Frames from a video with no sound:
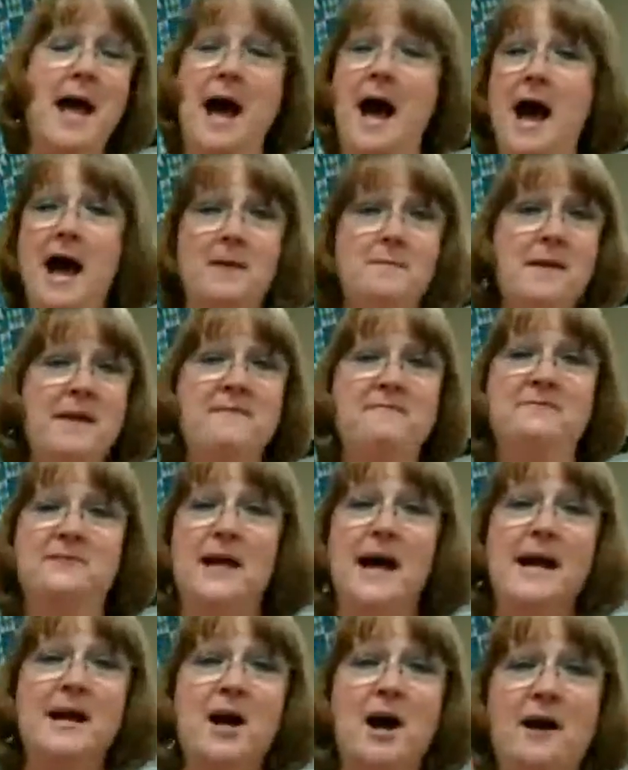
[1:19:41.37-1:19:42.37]
I may
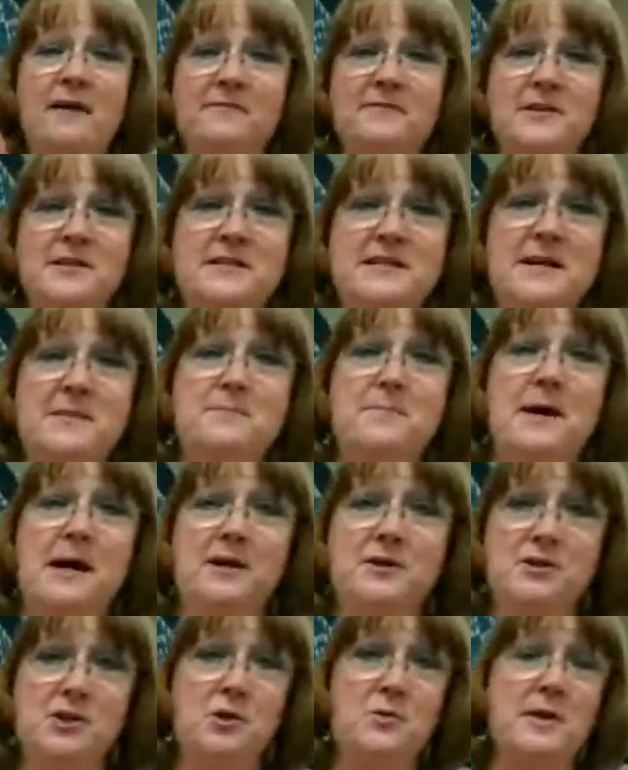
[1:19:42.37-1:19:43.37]
fly off to
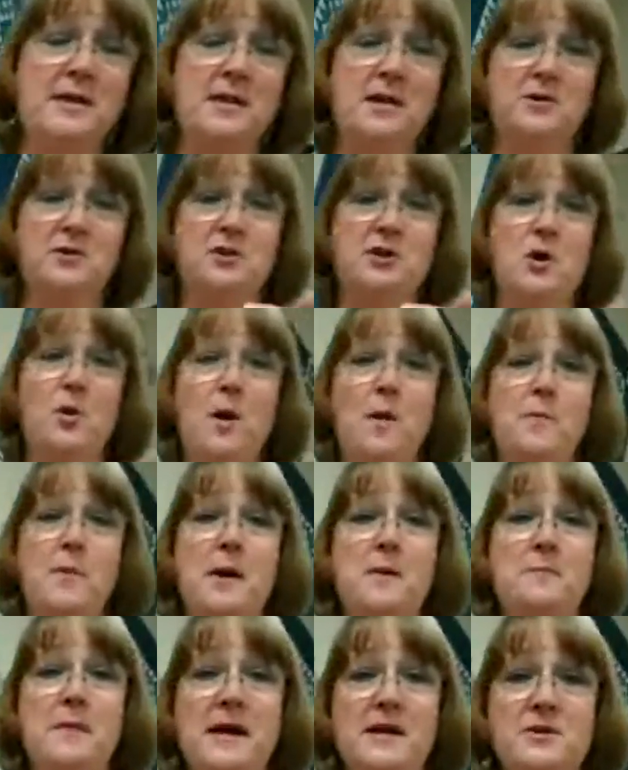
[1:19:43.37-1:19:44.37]
Timbuktu and they'll show up
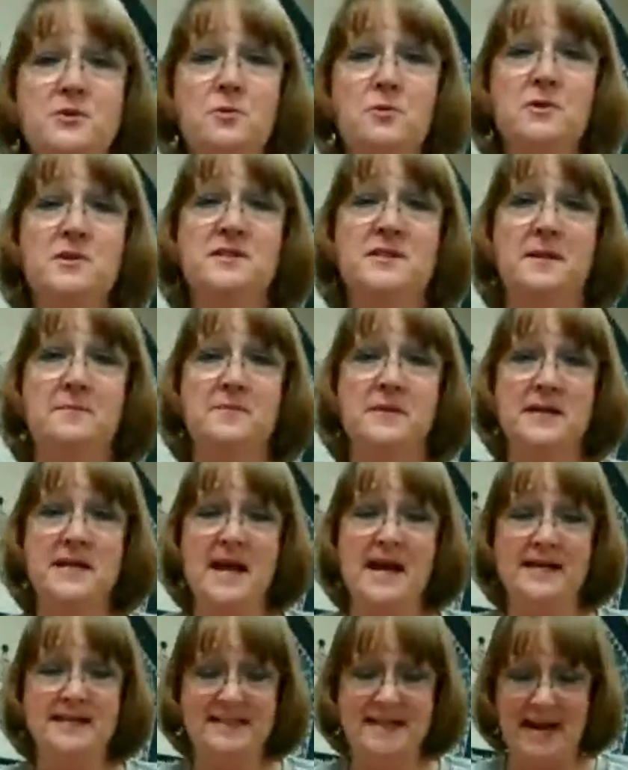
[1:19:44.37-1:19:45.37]
on my doorstep the
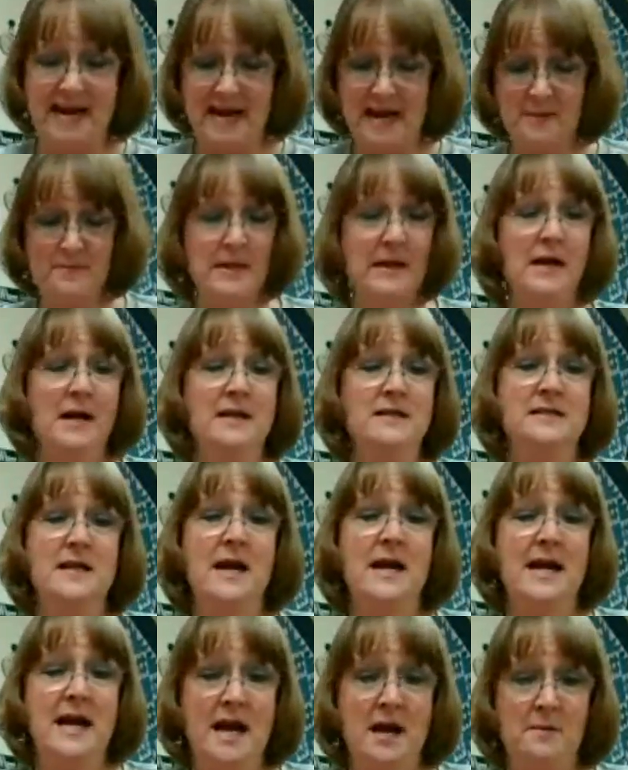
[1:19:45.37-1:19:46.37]
next day. And because I
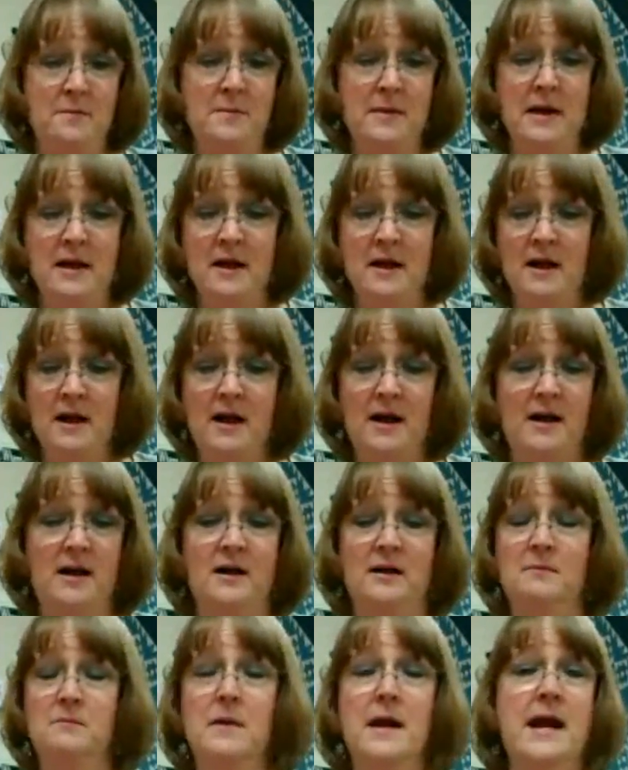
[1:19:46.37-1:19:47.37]
am
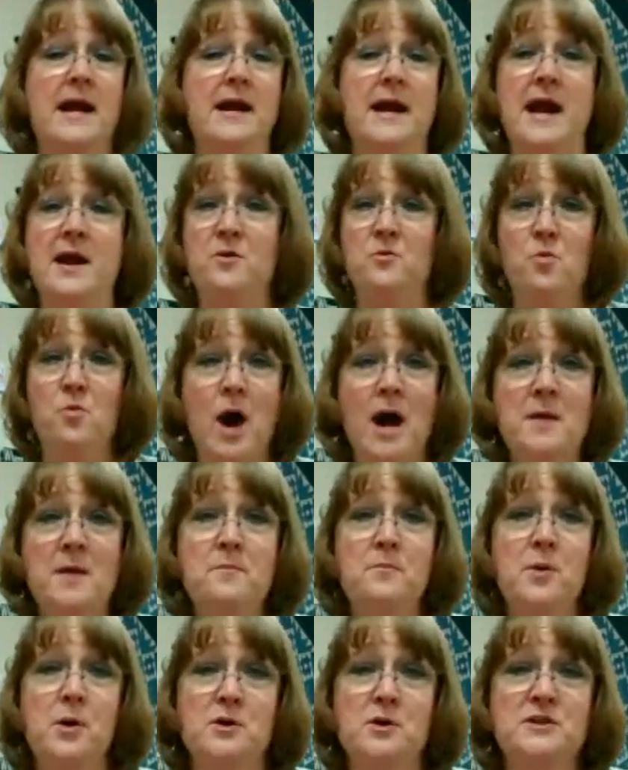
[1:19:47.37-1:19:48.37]
a
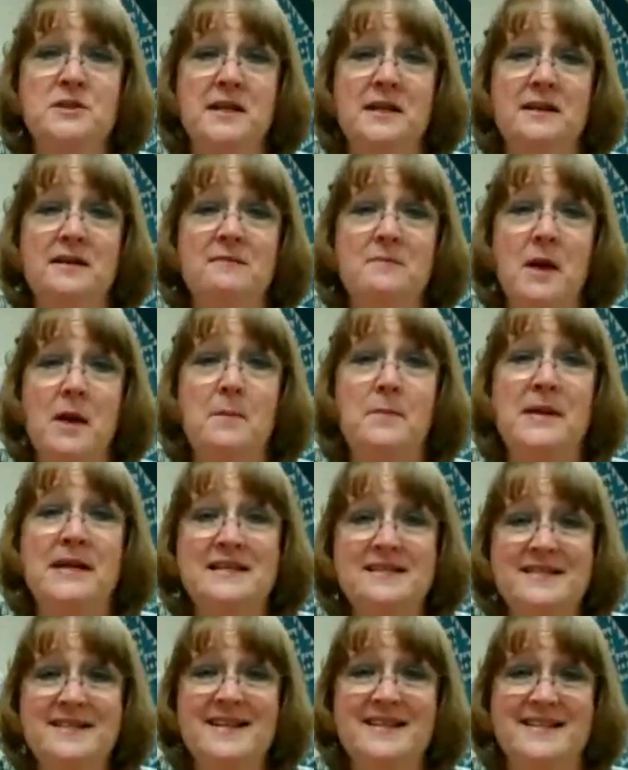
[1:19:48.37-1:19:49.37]
one-person
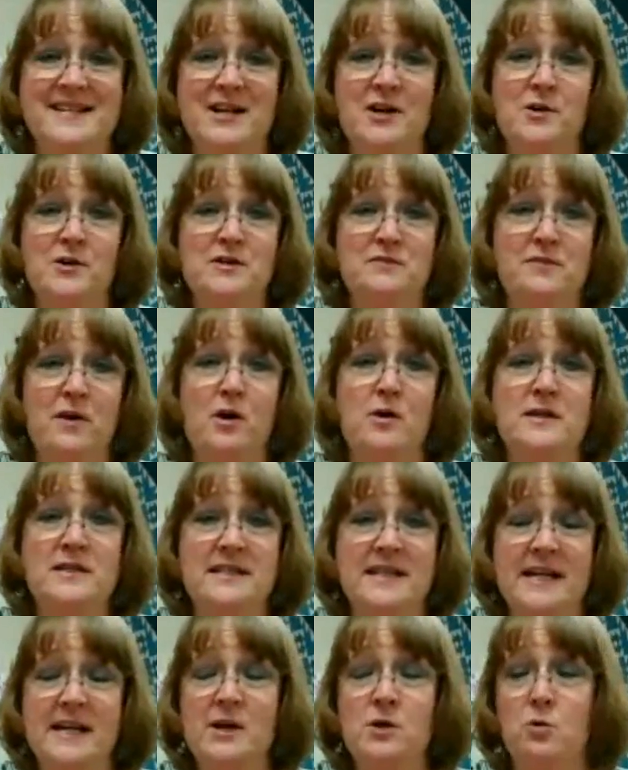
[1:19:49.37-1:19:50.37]
business here as far as
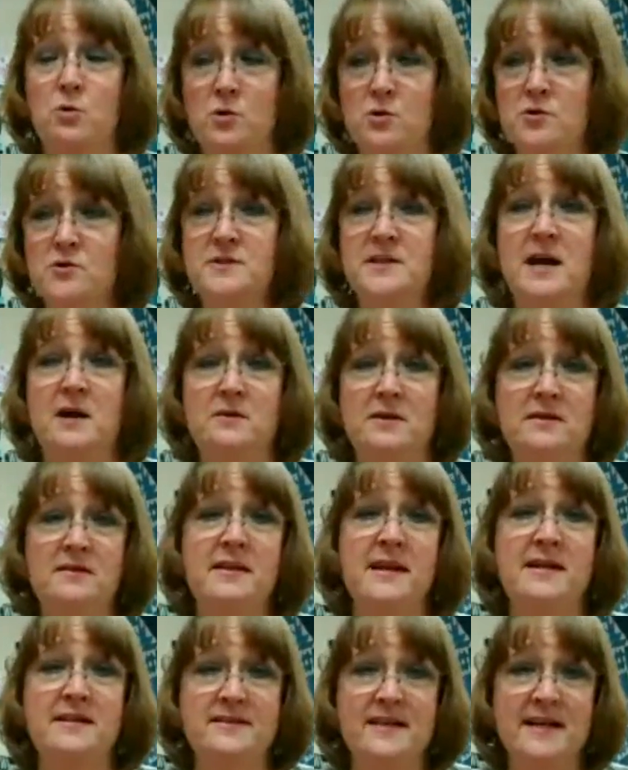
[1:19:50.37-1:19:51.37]
getting orders out and
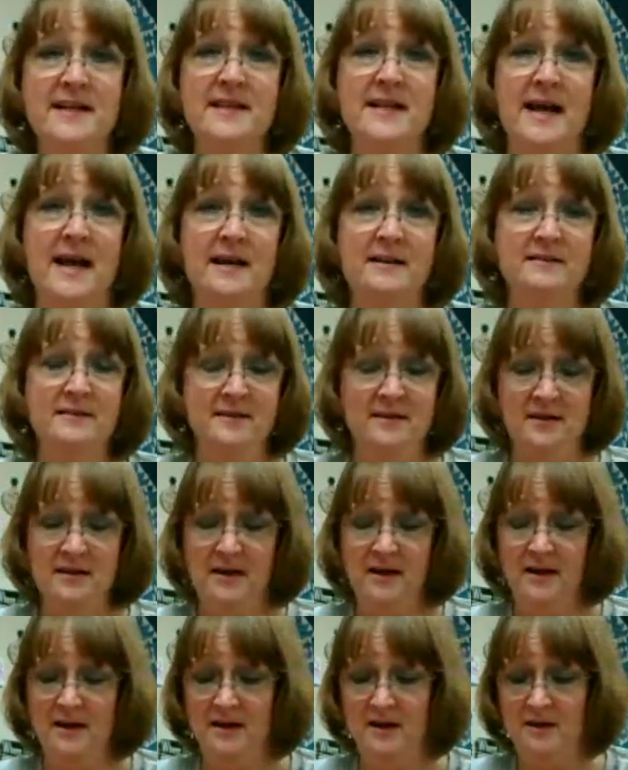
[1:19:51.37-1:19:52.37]
things like that,
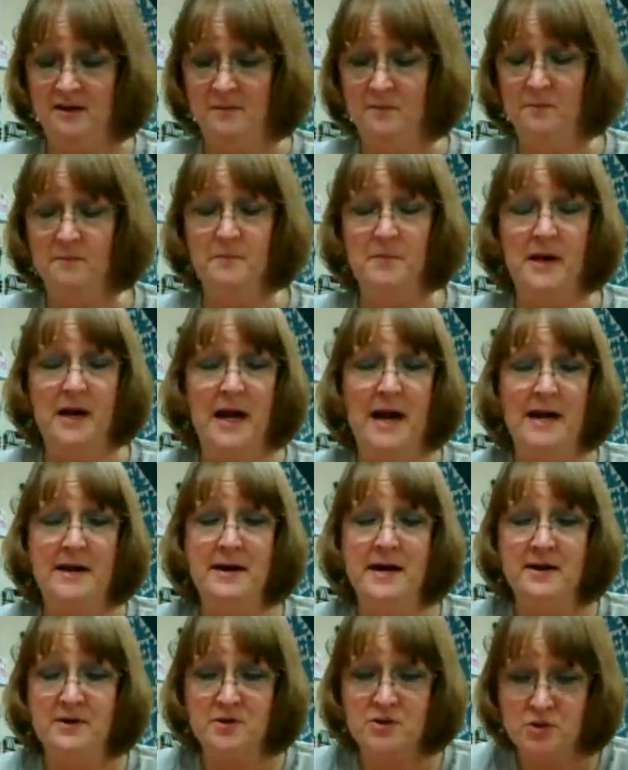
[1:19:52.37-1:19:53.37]
I
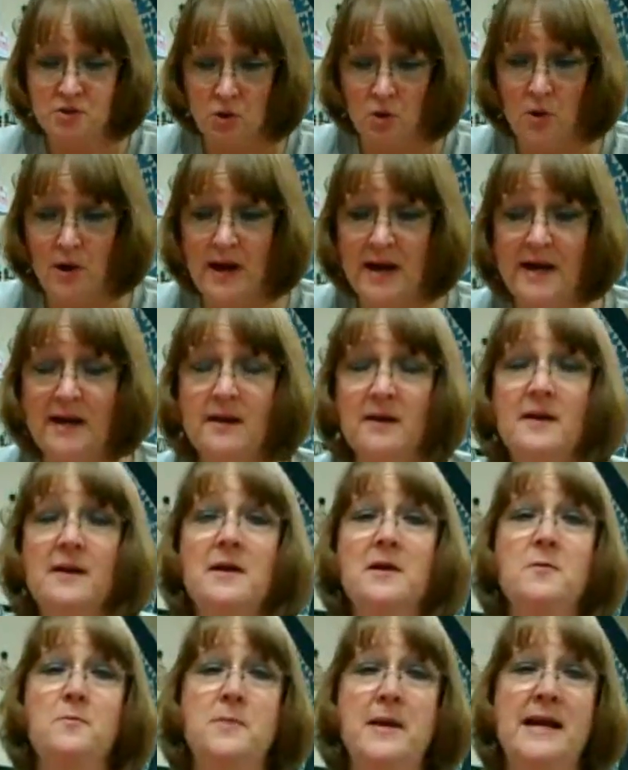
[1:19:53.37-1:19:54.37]
enjoy
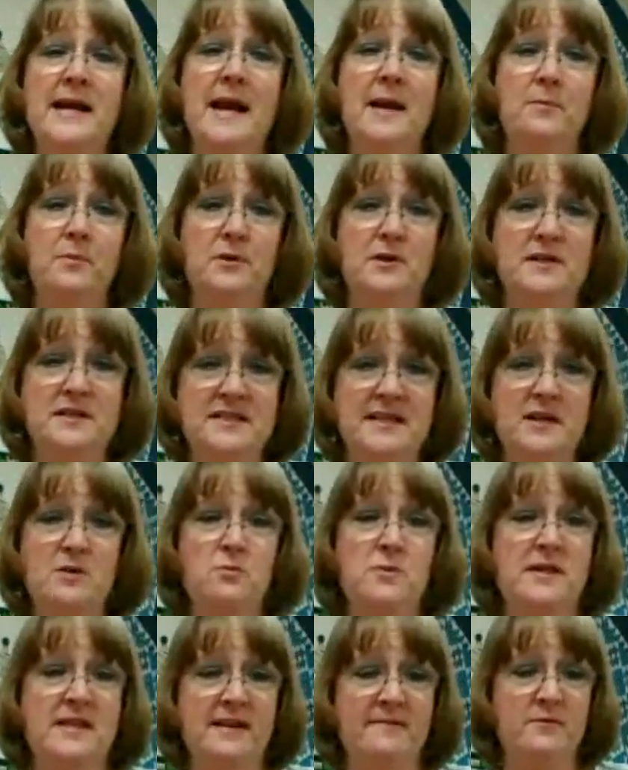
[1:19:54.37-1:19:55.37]
being able to sit
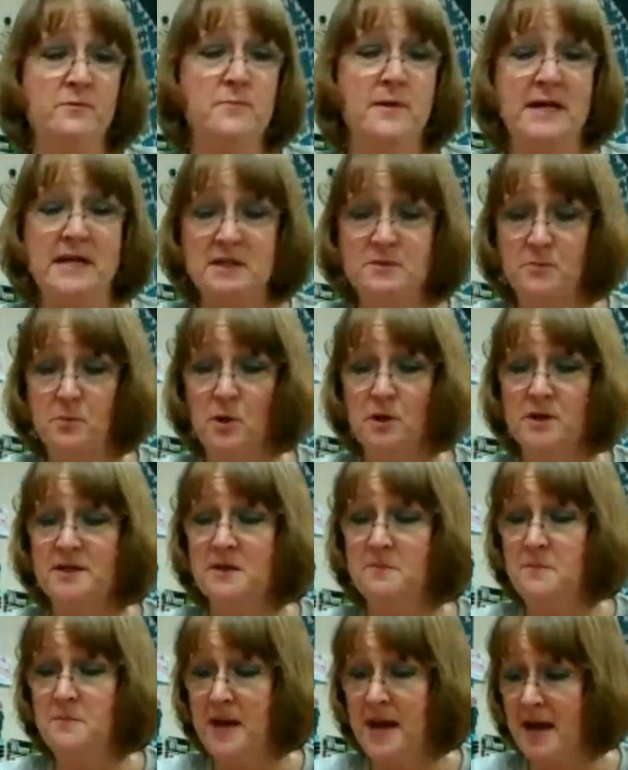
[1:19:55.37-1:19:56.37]
with everybody's books
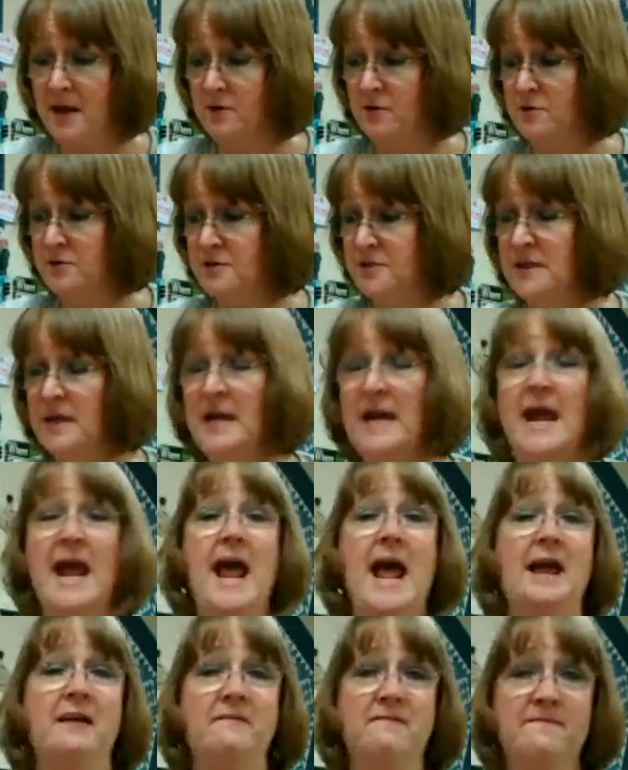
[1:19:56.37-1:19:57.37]
and patterns
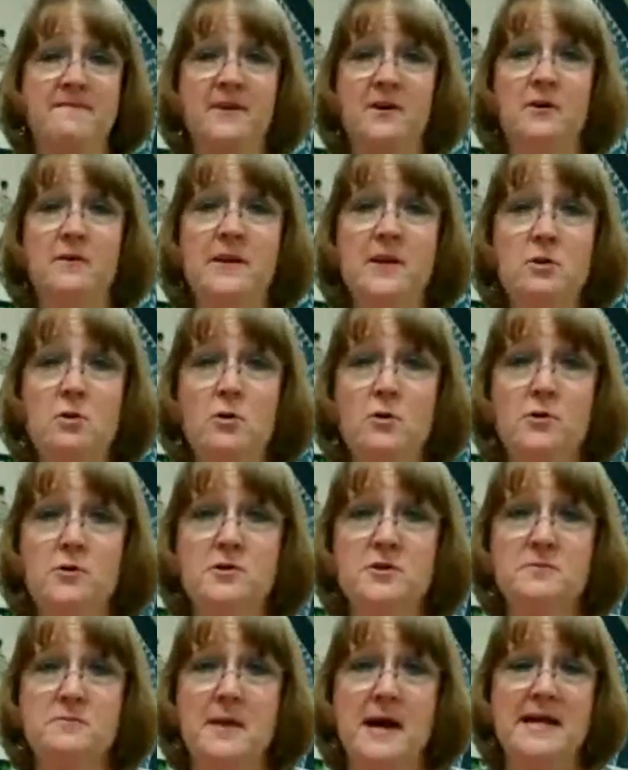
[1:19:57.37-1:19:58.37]
and fill the
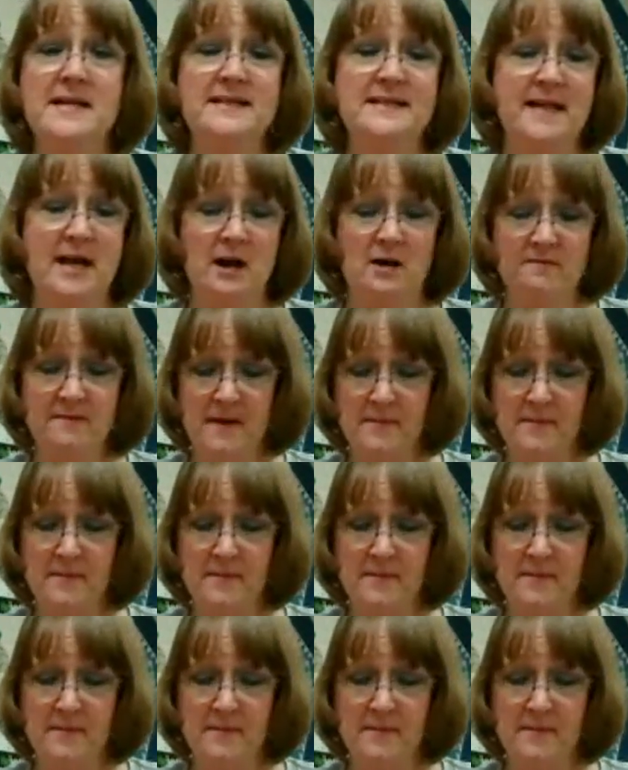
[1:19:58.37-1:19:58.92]
orders myself.